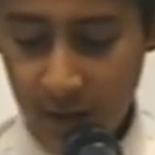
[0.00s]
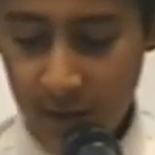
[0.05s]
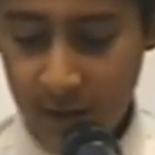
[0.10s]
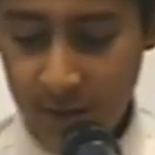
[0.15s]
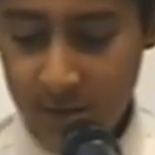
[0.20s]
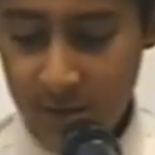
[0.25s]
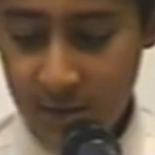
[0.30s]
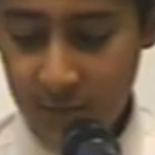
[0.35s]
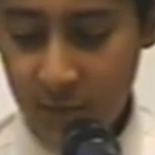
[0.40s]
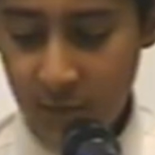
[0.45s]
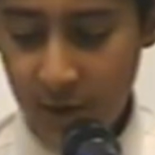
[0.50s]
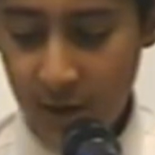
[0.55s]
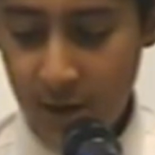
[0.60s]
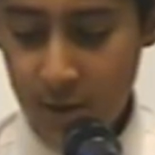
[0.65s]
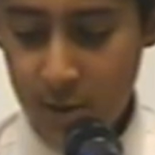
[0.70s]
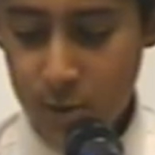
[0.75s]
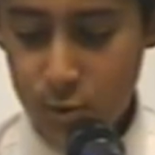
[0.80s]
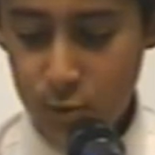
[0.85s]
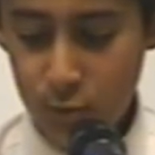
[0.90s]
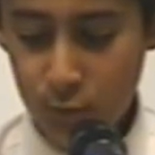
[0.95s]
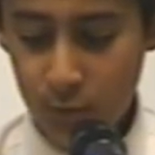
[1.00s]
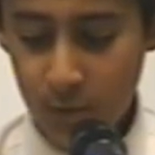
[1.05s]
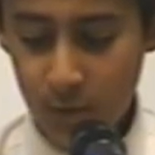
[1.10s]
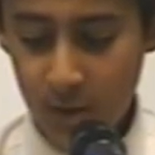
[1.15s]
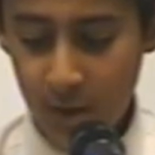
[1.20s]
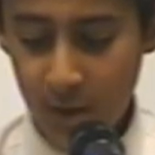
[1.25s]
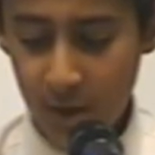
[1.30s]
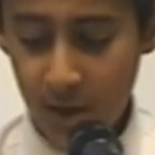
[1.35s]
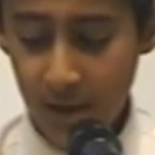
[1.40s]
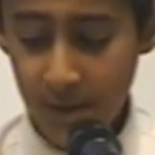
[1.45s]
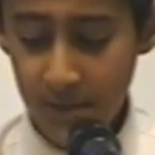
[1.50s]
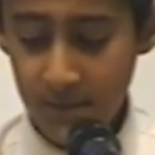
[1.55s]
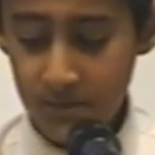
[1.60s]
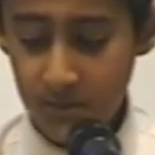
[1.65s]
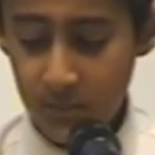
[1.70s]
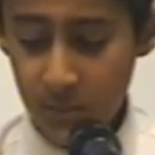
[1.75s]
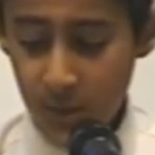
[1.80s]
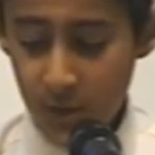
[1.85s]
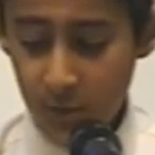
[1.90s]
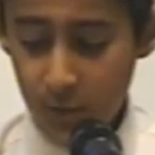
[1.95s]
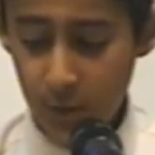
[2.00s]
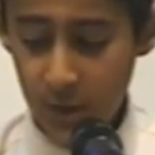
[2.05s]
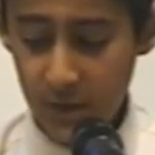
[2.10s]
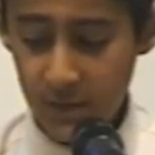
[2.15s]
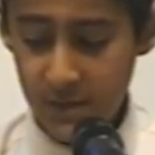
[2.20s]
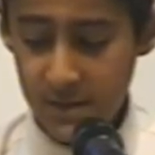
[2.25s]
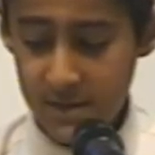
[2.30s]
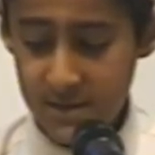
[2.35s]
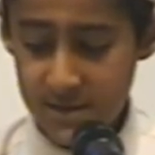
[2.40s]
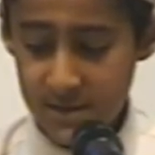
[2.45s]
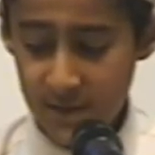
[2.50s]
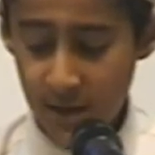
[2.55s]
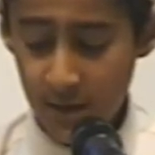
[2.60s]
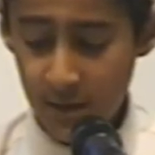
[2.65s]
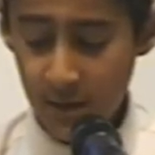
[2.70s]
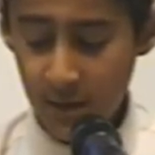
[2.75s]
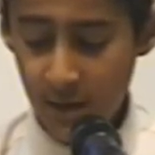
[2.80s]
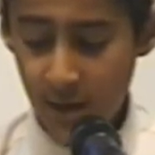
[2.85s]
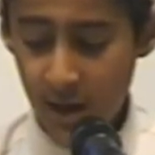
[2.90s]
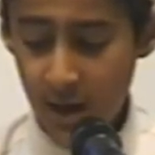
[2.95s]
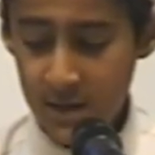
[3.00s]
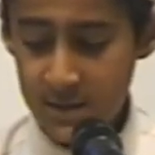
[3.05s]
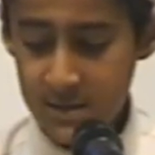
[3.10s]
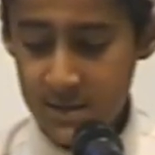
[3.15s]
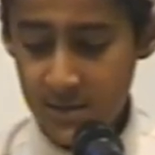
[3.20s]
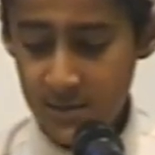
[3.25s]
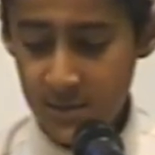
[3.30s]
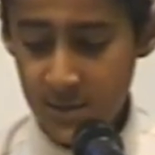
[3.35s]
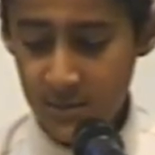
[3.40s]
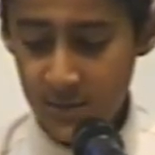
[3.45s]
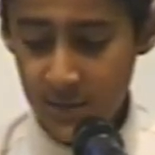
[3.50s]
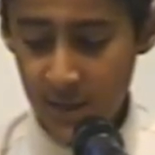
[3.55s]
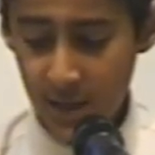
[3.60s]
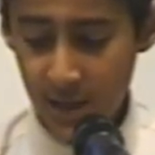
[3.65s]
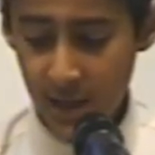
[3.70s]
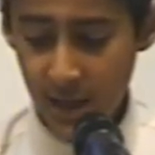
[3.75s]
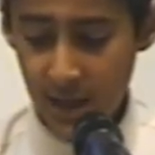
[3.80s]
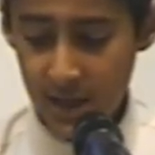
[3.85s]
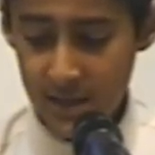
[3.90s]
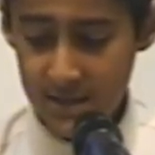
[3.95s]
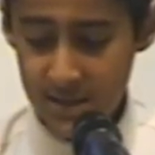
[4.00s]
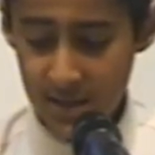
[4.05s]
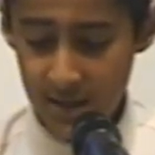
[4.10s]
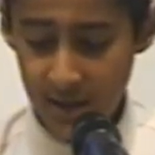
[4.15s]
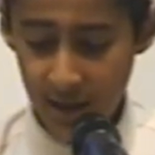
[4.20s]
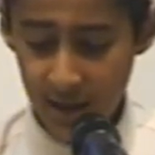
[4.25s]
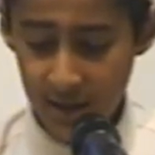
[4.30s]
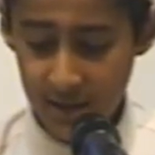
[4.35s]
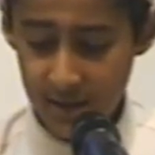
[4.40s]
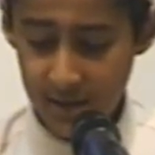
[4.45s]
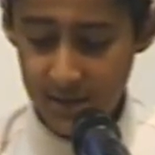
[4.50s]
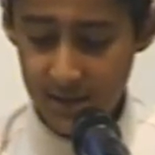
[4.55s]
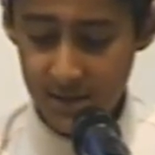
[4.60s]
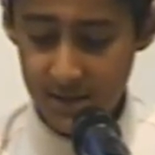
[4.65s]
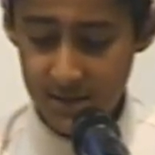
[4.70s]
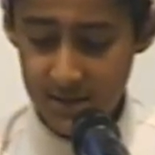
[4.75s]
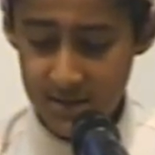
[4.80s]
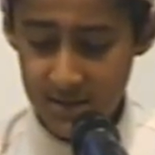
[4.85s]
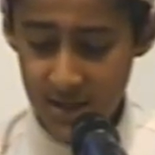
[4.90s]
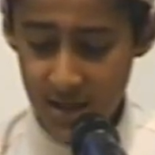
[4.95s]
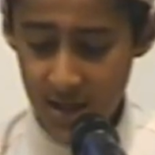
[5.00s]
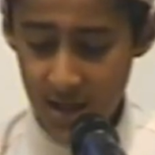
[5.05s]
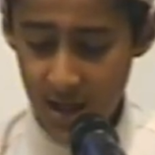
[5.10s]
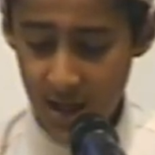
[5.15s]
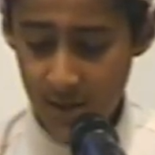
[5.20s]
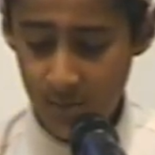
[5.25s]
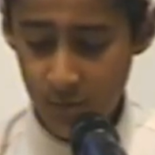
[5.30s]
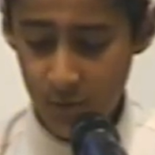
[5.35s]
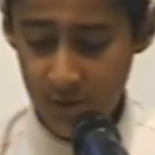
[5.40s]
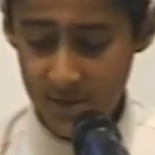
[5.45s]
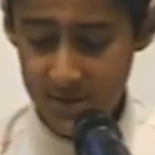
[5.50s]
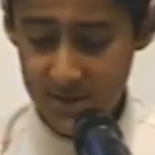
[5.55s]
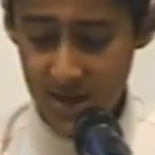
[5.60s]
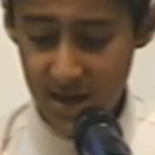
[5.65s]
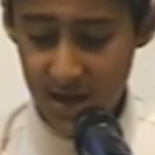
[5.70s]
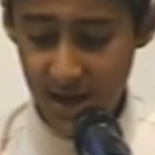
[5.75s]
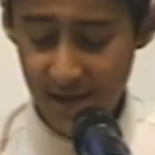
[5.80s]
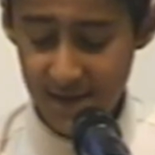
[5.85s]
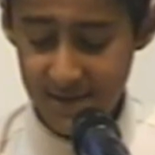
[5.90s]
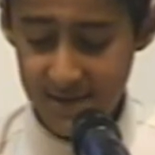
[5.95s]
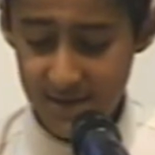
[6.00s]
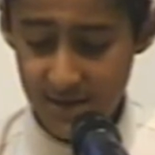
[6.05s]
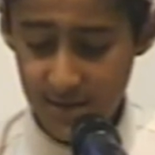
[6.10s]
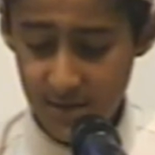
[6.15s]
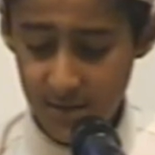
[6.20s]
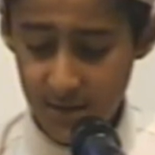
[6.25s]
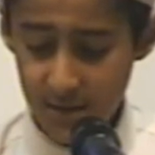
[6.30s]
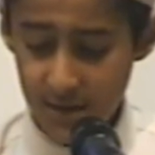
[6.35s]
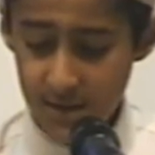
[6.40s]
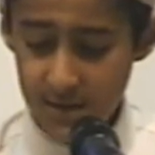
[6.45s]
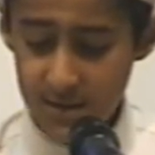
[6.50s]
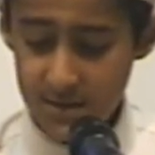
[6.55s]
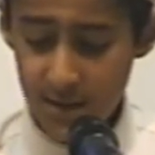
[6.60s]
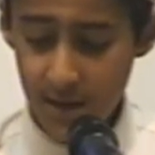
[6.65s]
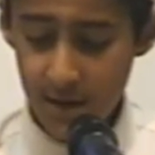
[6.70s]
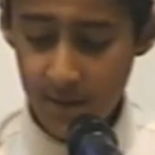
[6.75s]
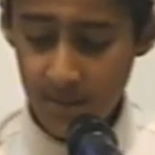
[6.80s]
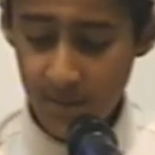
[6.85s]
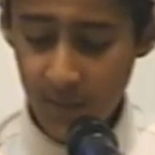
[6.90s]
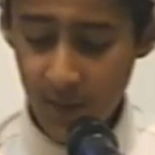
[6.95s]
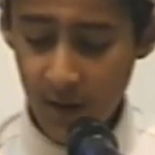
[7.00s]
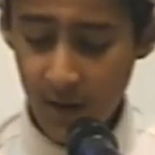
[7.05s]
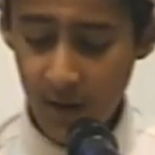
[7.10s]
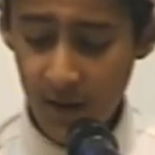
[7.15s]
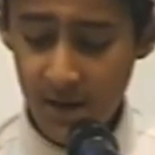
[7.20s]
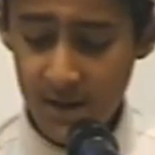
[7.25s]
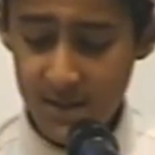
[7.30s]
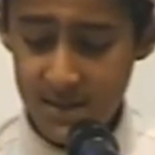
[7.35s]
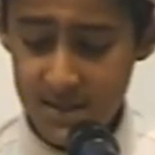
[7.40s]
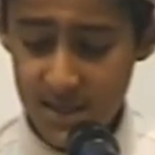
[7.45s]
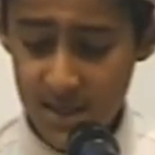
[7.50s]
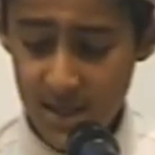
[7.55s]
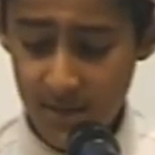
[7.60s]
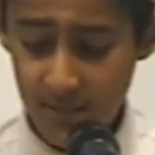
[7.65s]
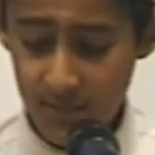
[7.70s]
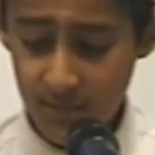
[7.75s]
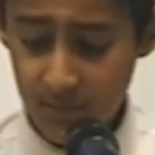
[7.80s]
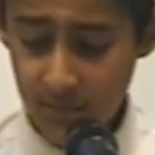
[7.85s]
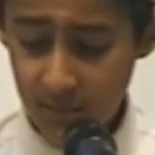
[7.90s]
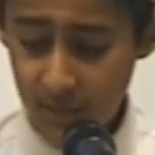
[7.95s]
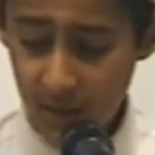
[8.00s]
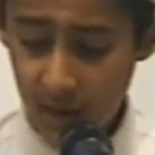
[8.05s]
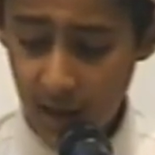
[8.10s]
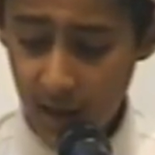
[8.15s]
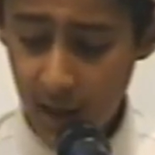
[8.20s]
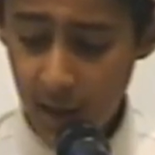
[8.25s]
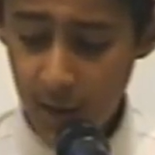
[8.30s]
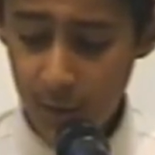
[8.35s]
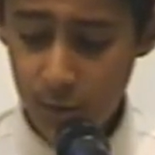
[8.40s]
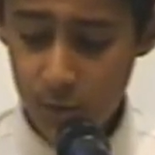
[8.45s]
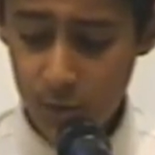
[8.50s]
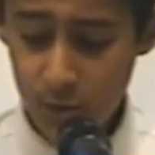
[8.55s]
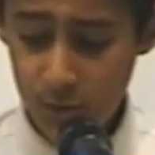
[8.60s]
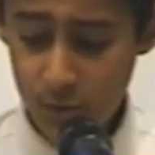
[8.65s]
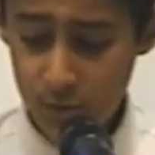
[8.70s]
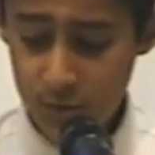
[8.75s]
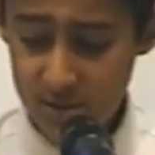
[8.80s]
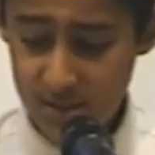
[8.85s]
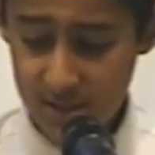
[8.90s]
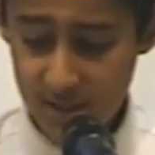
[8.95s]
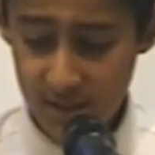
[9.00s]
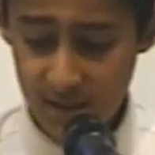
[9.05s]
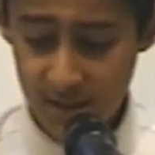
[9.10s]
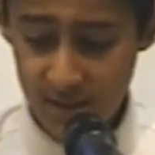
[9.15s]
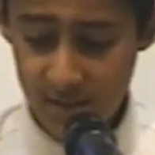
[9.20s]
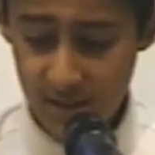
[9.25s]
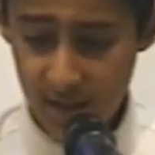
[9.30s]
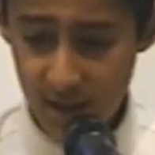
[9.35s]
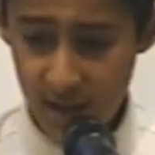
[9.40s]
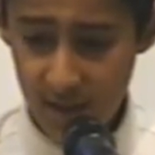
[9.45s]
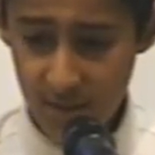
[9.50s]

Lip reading: of Ashura, when this young Qasim ibn al-Hasan alayhi salam was asked, Son Qasim, how do you see death?